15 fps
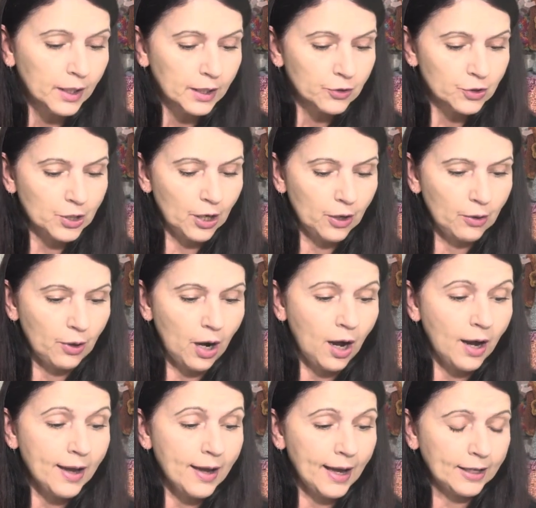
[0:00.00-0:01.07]
So
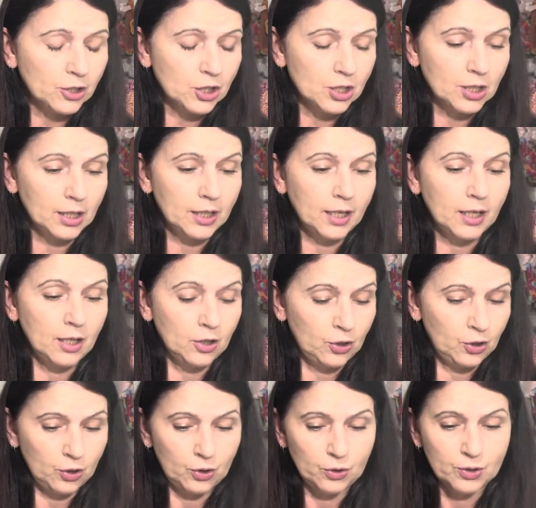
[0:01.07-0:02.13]
I actually
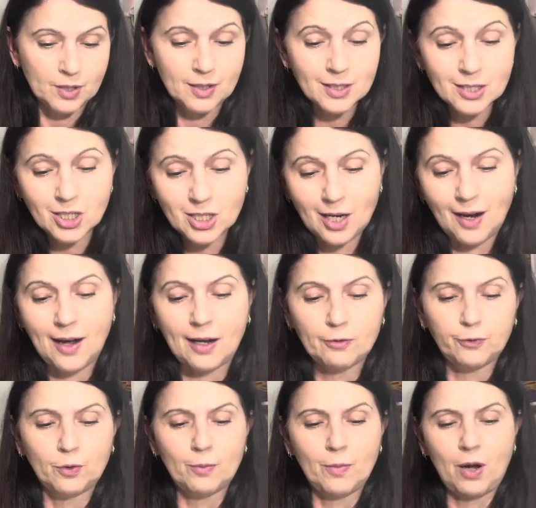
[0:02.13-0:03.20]
use this yarn
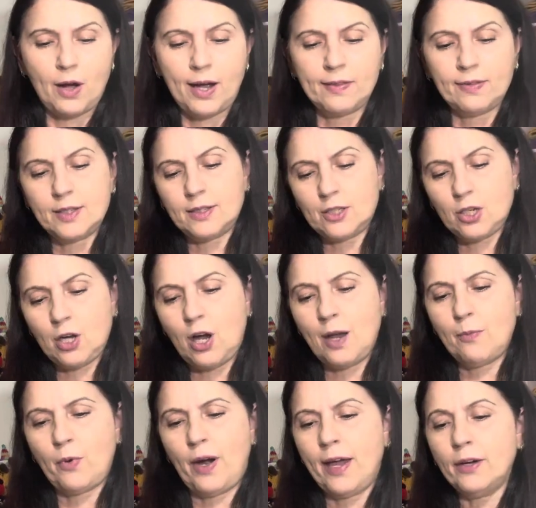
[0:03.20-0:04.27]
for mine this
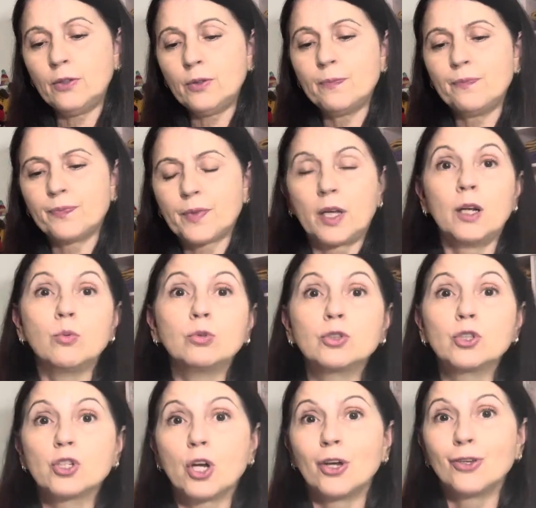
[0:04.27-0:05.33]
time round, and I will
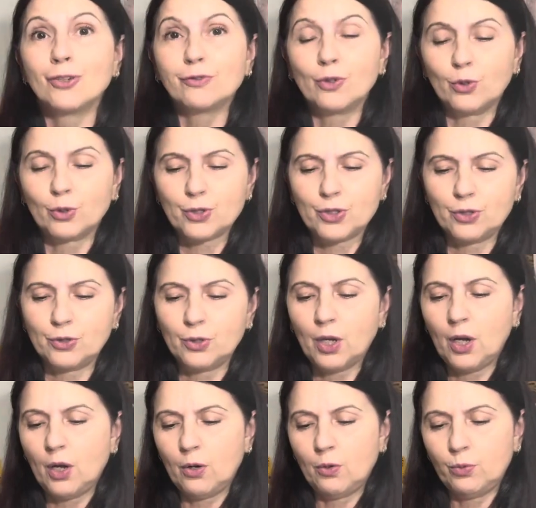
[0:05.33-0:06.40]
show you, of course, the
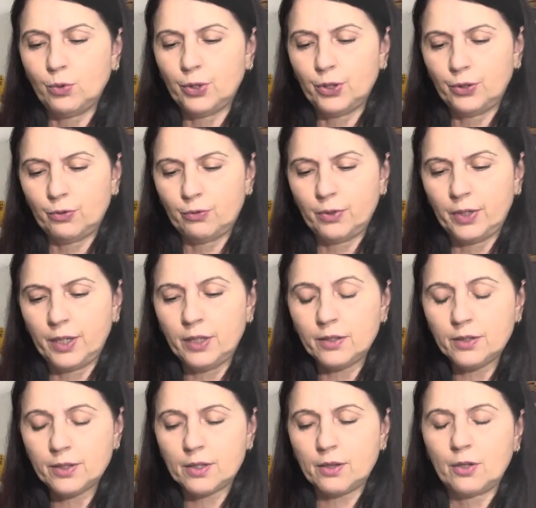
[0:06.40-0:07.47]
wooden
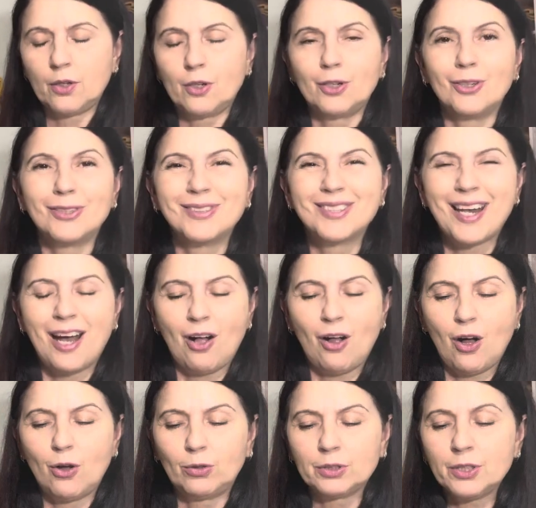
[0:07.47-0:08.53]
rings, the towel
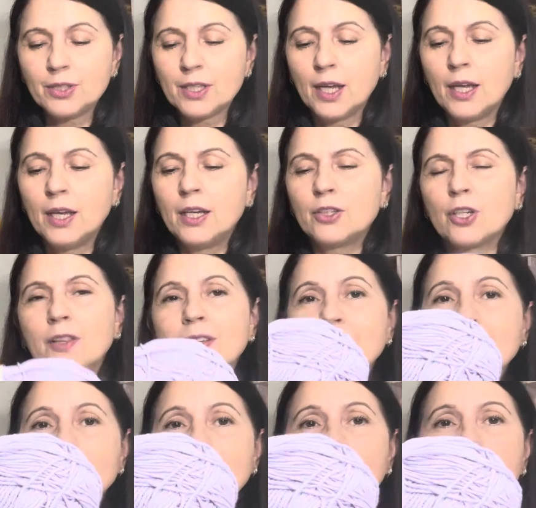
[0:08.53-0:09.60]
holders. So this
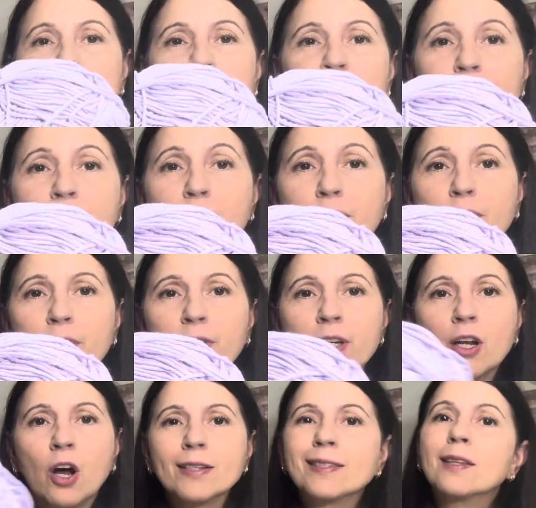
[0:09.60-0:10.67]
is a very, very
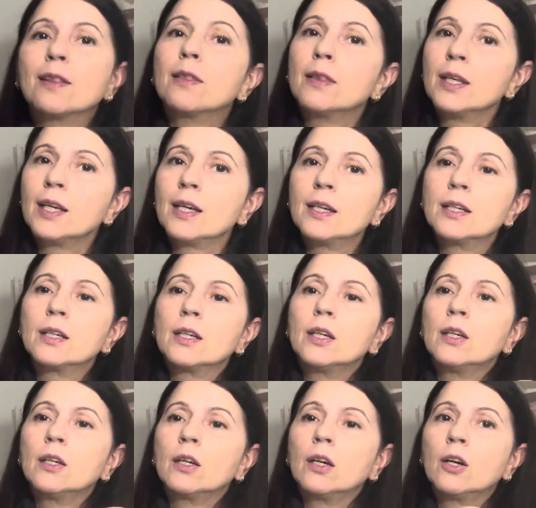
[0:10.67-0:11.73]
nice thick
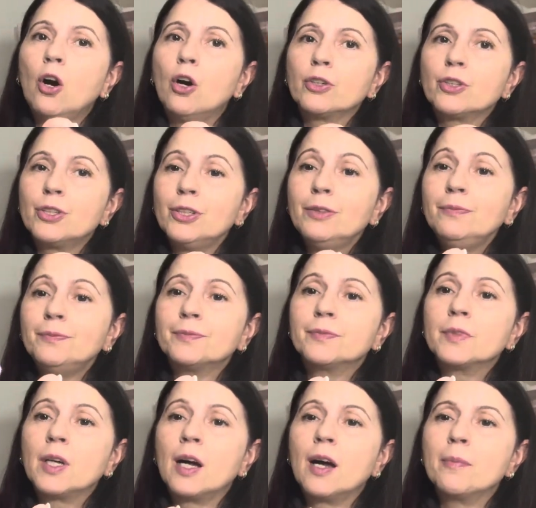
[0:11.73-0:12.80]
cotton.
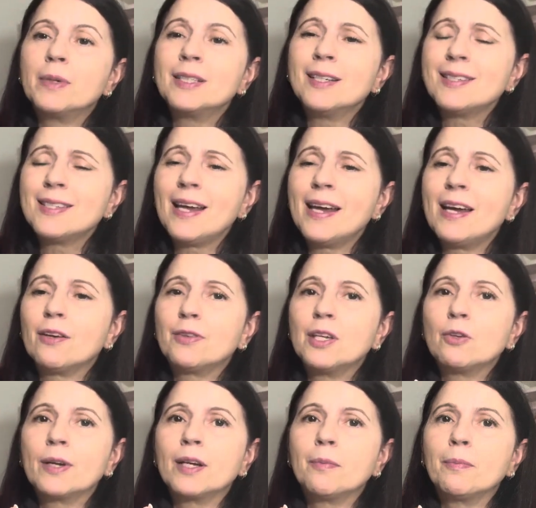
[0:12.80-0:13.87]
It does say, I think,
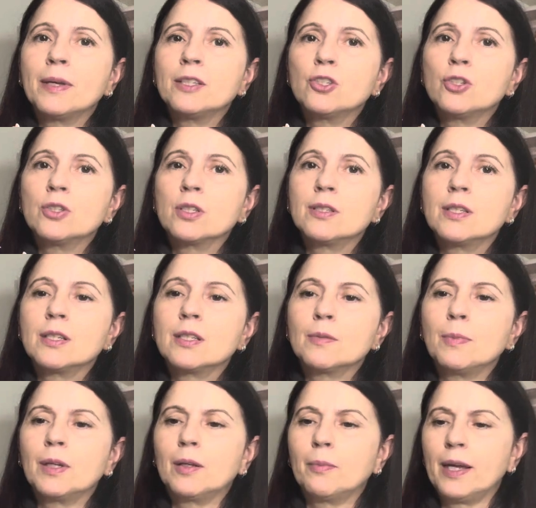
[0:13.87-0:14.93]
recommends use a
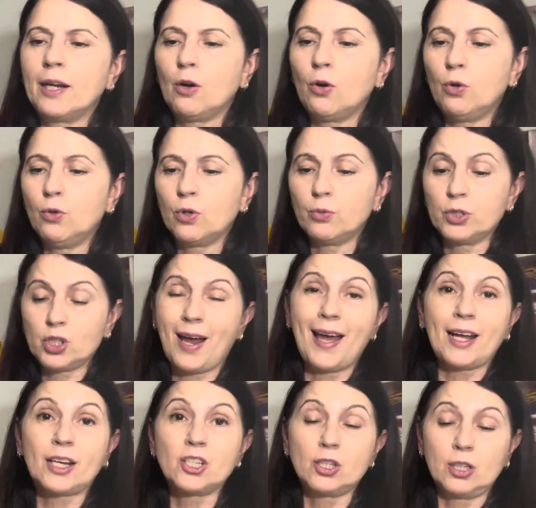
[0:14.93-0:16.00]
6mm hook, which I
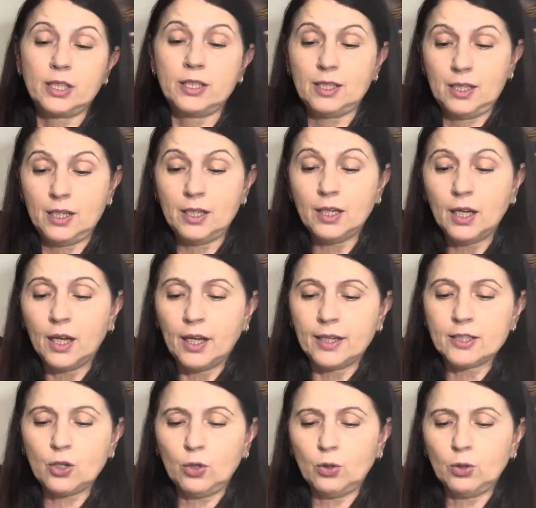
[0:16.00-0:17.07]
actually did.
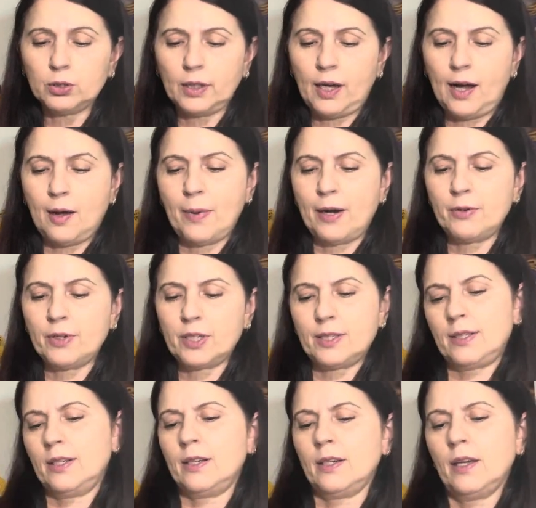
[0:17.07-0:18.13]
It's called
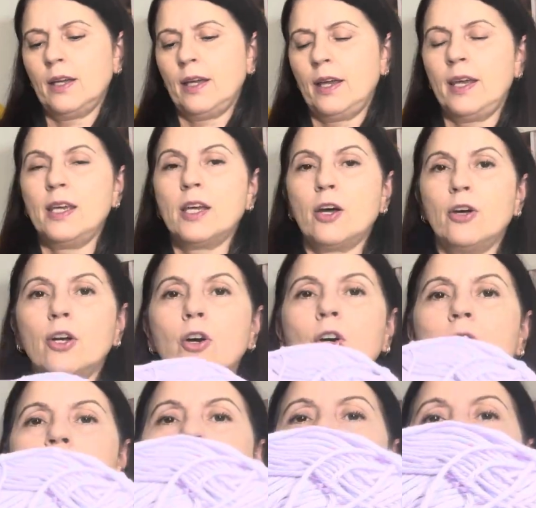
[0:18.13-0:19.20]
Erickson Eco
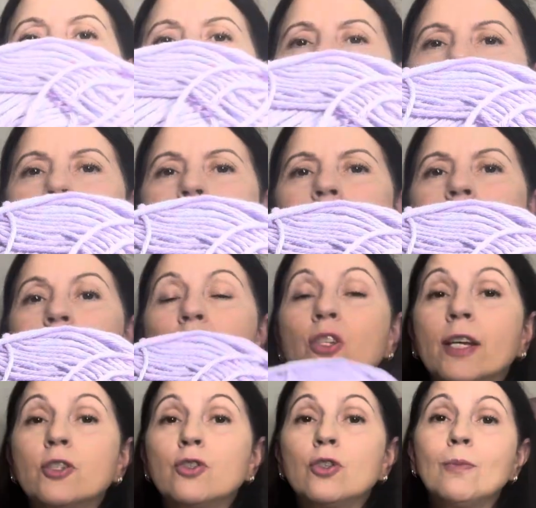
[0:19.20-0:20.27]
Cotton Extra Large.
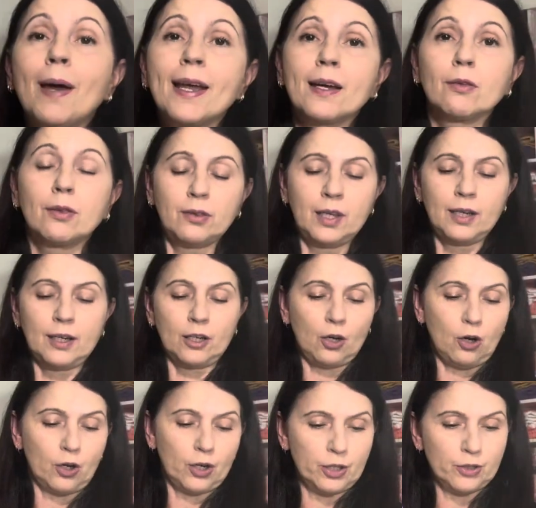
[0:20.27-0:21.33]
They do make a thinner
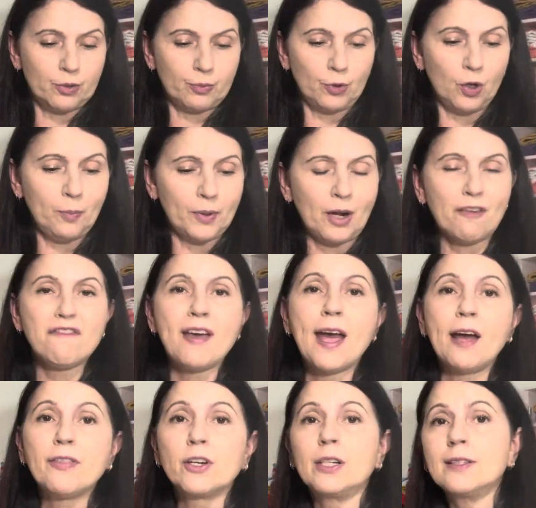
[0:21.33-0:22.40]
cotton as well, but I
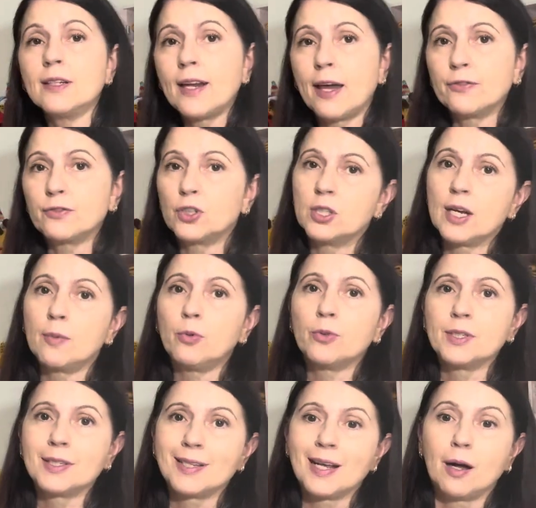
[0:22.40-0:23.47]
found that I didn't have to double
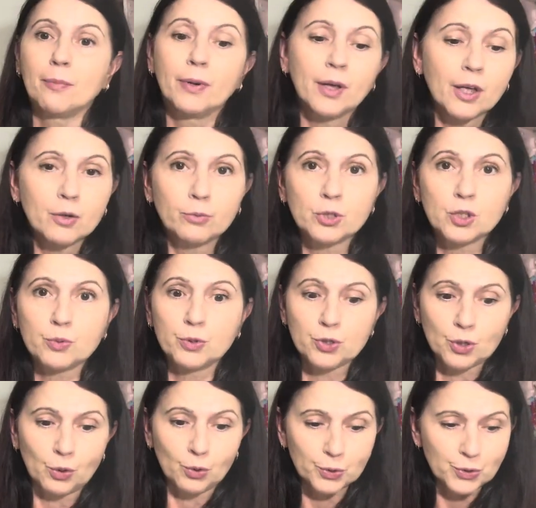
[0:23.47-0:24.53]
this up, which was
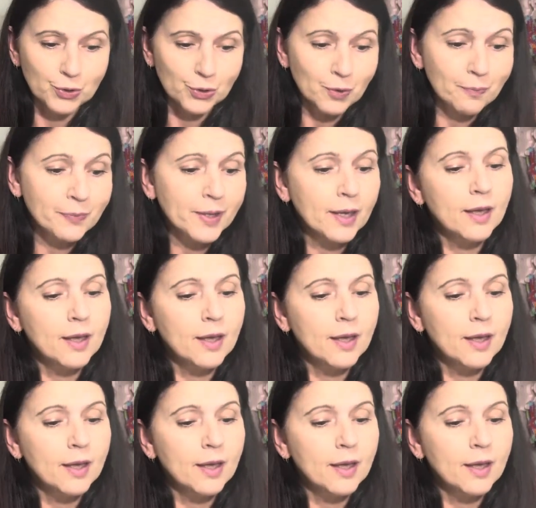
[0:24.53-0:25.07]
awesome.